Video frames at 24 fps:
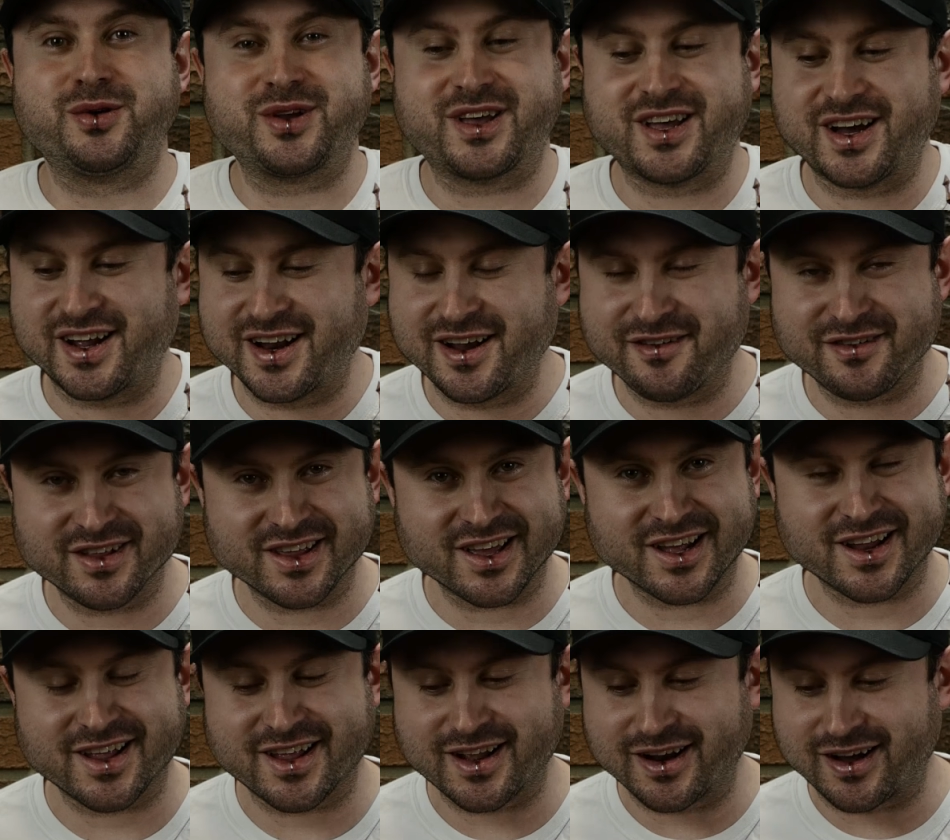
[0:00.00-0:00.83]
we got everything
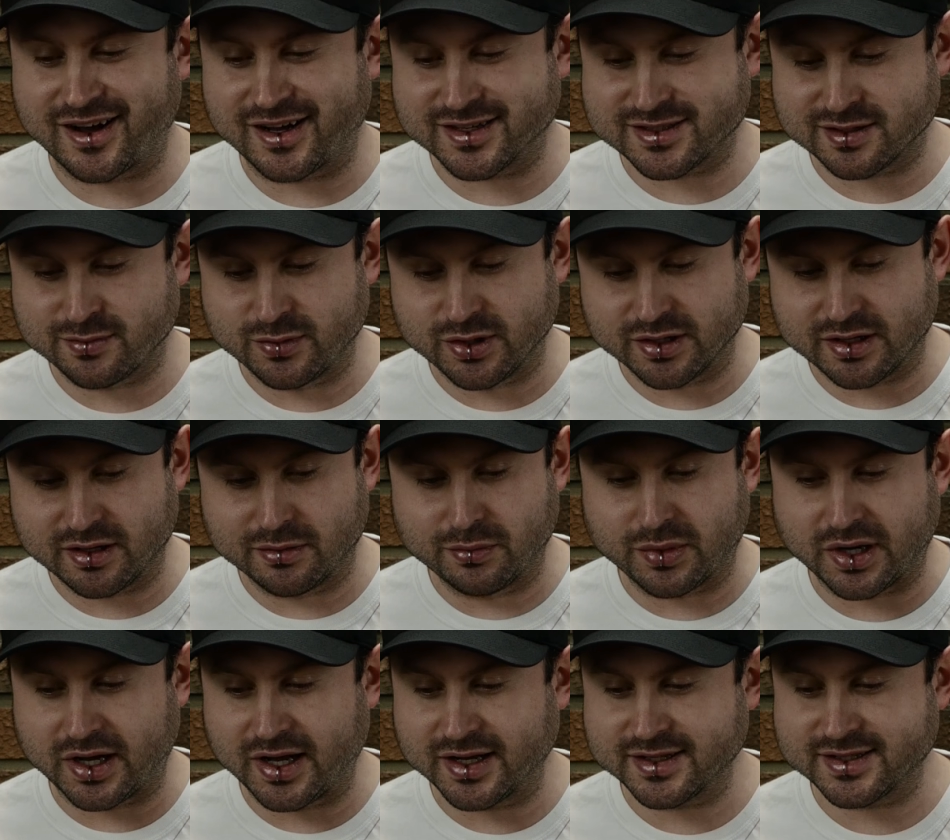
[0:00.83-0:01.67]
out of that awesome looking
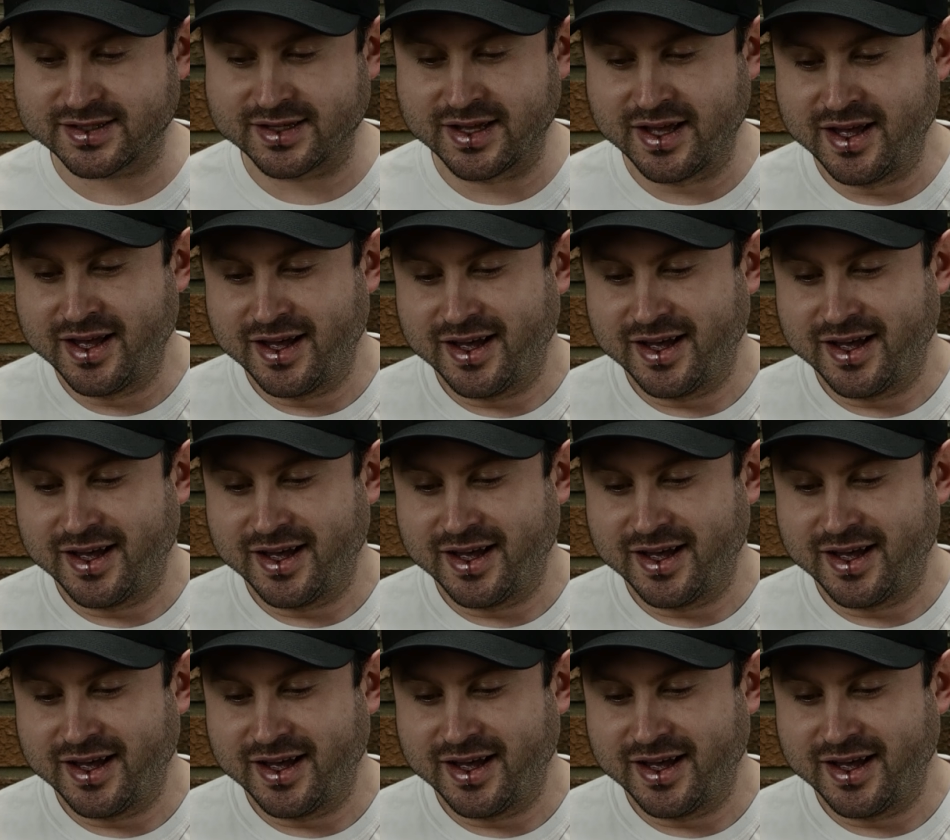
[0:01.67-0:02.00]
box.